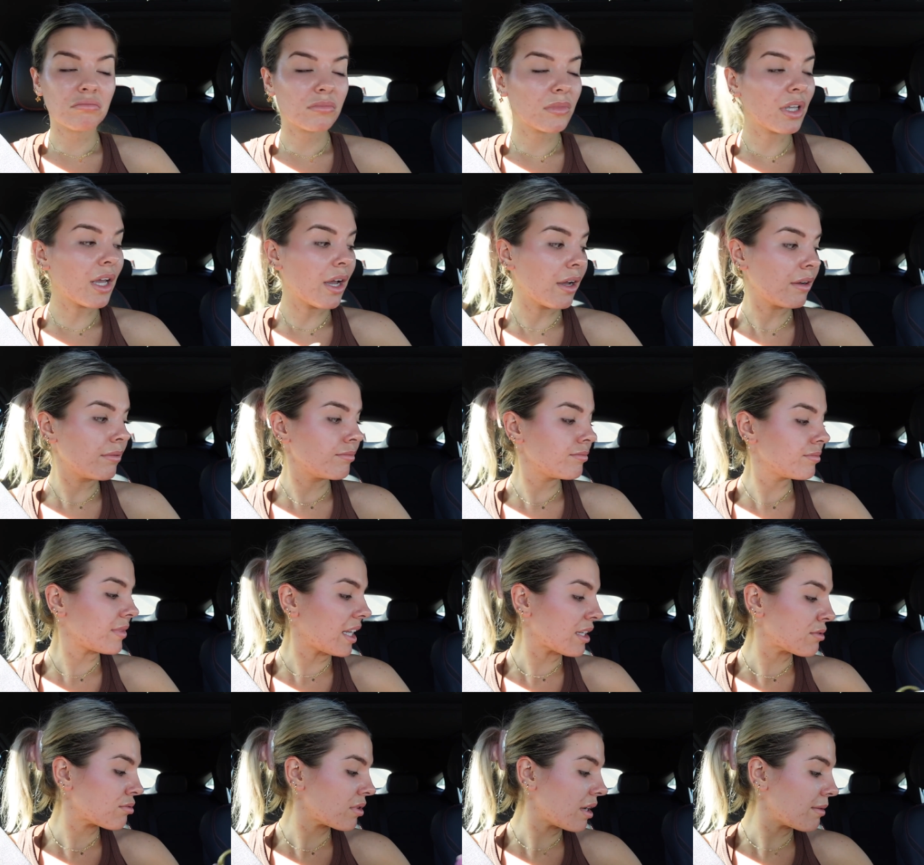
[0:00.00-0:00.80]
Yeah,
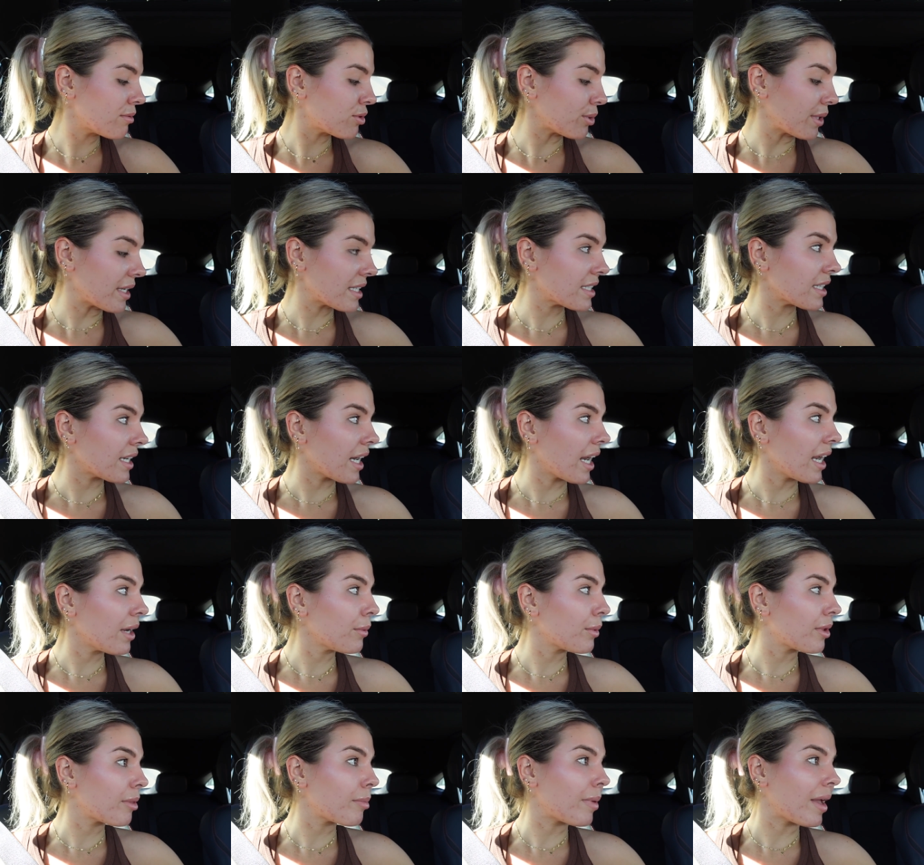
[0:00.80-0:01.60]
that's what I'm doing
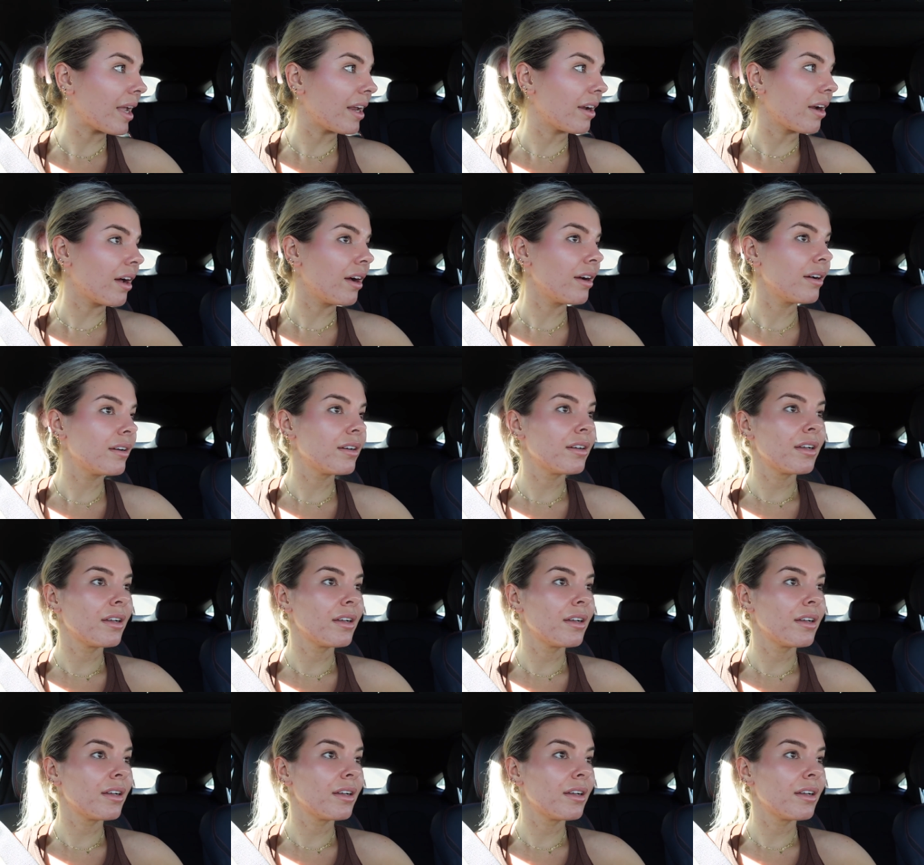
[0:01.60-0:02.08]
today with Peter.